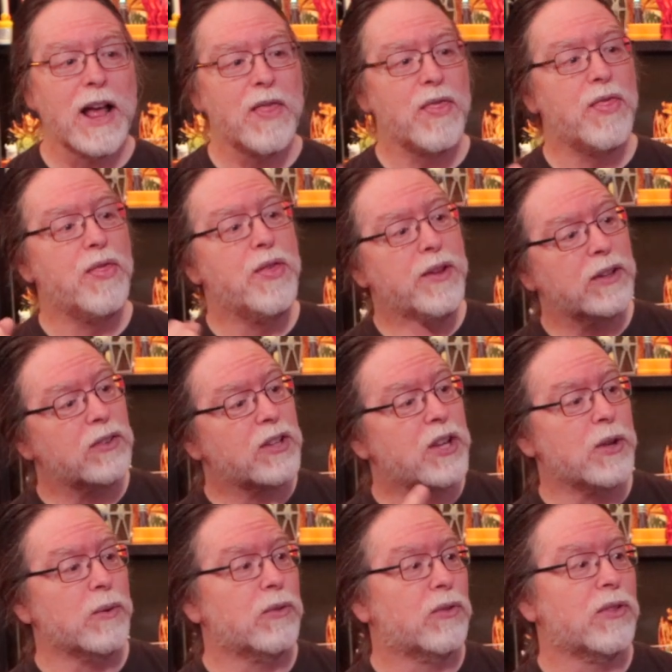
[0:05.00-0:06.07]
at this
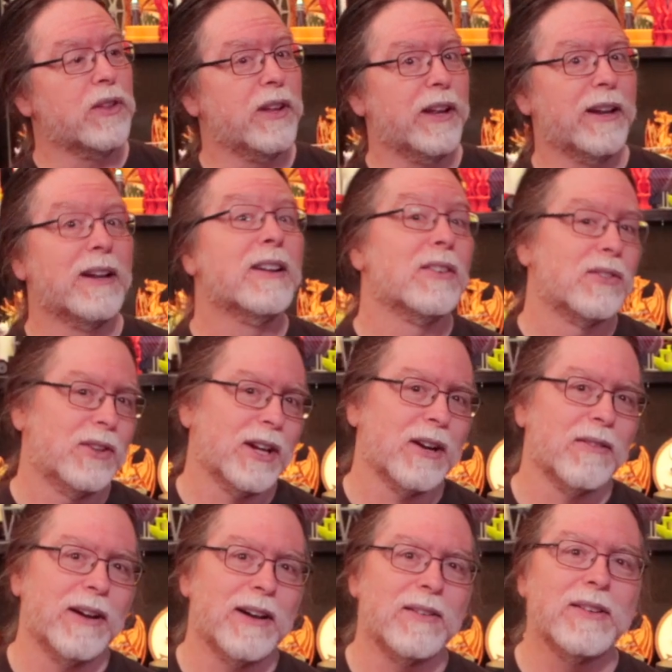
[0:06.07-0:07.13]
huge thing. Stick
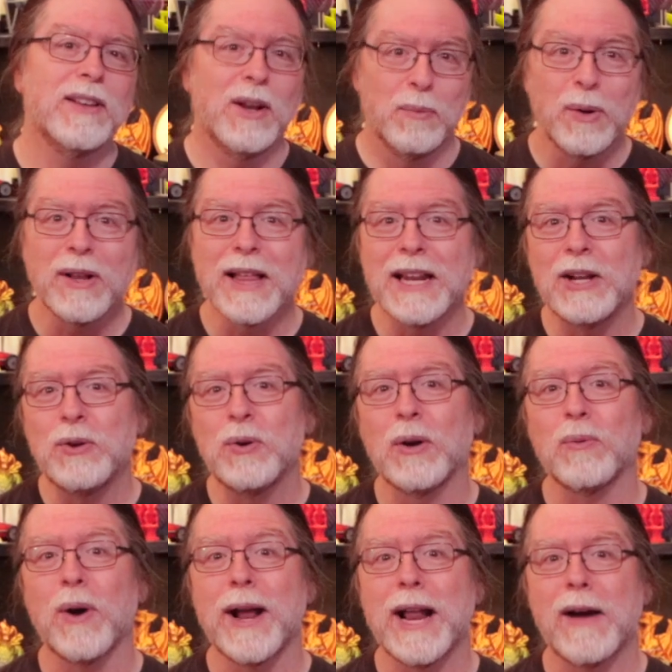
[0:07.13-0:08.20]
around and we'll get into it
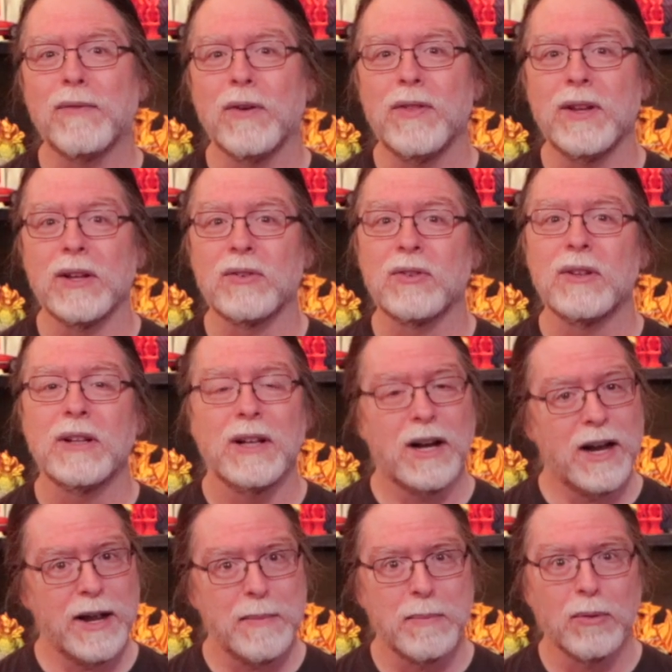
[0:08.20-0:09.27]
right after this.
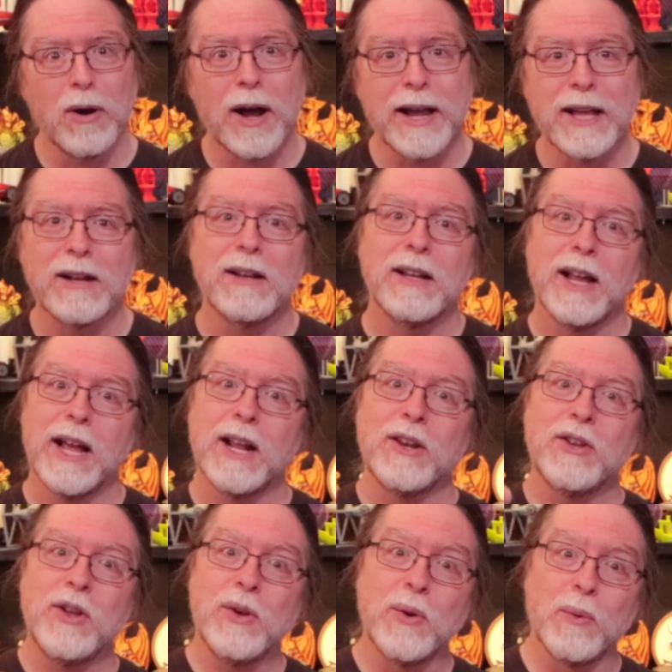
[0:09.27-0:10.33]
I'm Bryan and
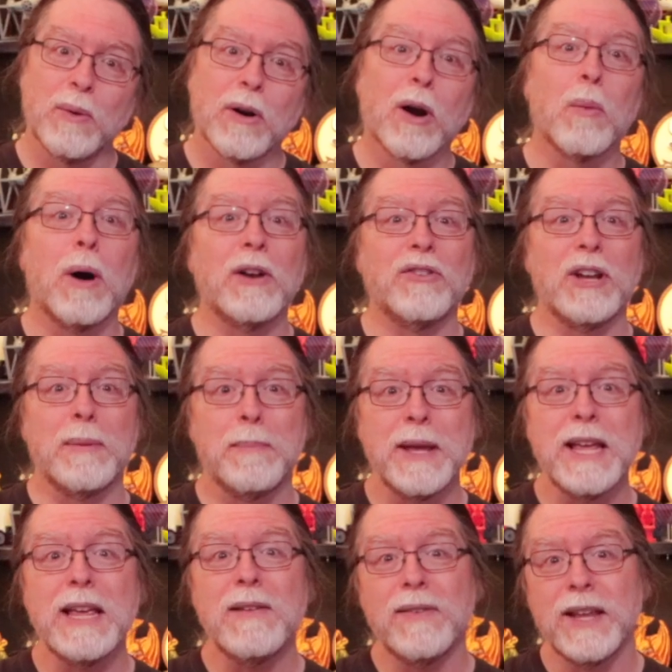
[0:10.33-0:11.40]
you are watching
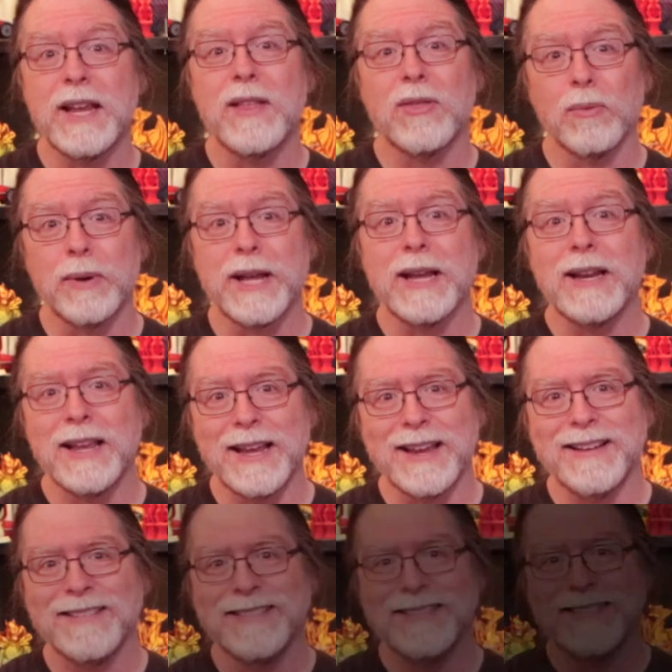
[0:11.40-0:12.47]
BV3D.